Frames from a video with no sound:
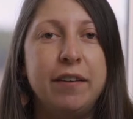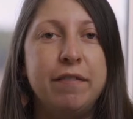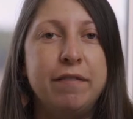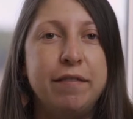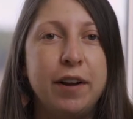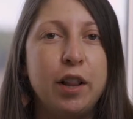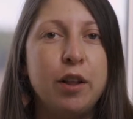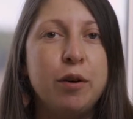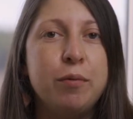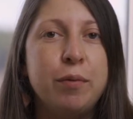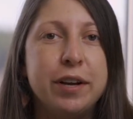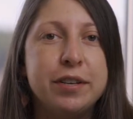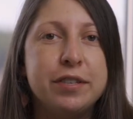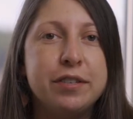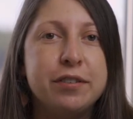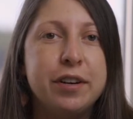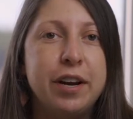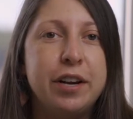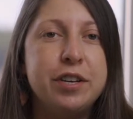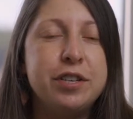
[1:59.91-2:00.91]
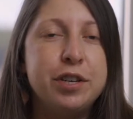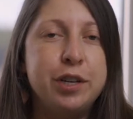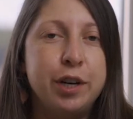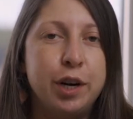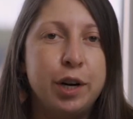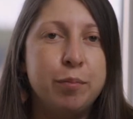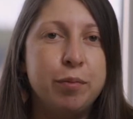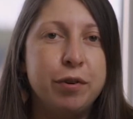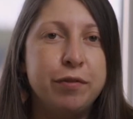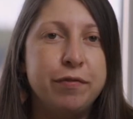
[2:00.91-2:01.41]
and fellow Western
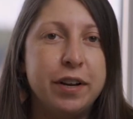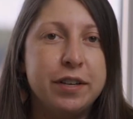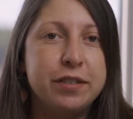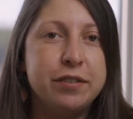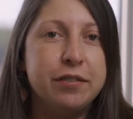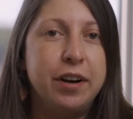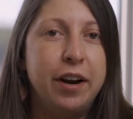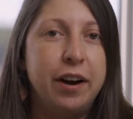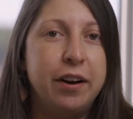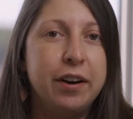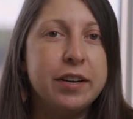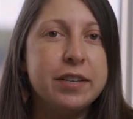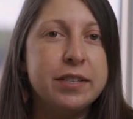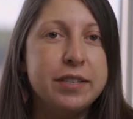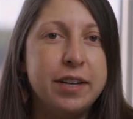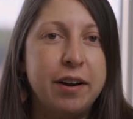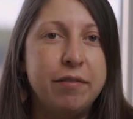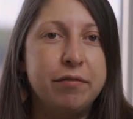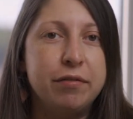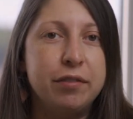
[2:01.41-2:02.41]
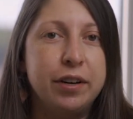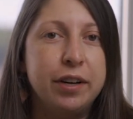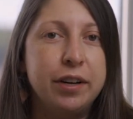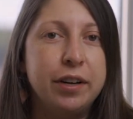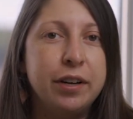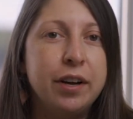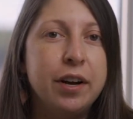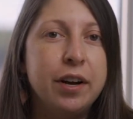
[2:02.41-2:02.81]
engineering professor Eric Savory,